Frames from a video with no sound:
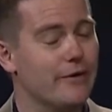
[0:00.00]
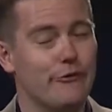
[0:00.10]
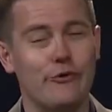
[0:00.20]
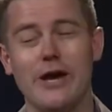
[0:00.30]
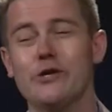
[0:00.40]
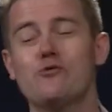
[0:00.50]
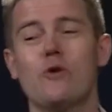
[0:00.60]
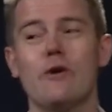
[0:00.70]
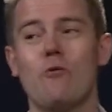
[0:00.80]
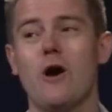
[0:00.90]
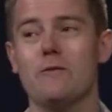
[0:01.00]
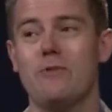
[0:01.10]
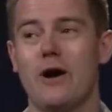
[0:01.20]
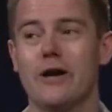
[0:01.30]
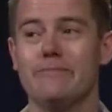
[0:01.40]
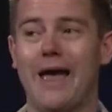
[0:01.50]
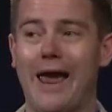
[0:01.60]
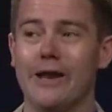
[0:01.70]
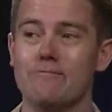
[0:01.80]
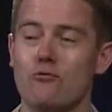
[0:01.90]
things were at rock bottom,
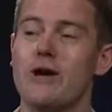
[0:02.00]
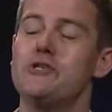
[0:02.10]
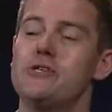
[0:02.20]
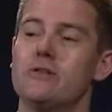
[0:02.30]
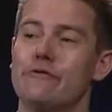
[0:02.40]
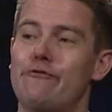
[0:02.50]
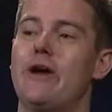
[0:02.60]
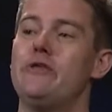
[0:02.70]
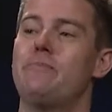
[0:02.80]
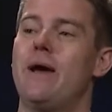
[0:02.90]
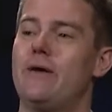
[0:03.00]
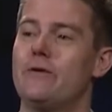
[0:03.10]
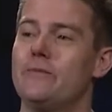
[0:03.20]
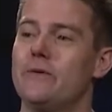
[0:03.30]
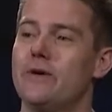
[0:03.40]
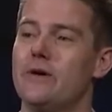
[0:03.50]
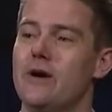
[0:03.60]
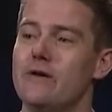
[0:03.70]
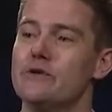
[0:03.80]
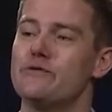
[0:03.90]
and embracing the faith pattern
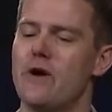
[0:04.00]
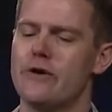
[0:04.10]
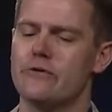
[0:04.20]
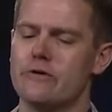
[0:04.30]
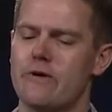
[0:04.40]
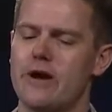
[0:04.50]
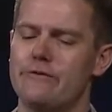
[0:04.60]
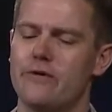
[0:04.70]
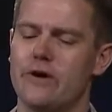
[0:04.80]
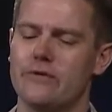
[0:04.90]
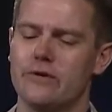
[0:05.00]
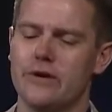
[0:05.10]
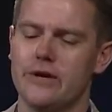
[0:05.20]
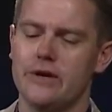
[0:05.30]
of his father and grandfather,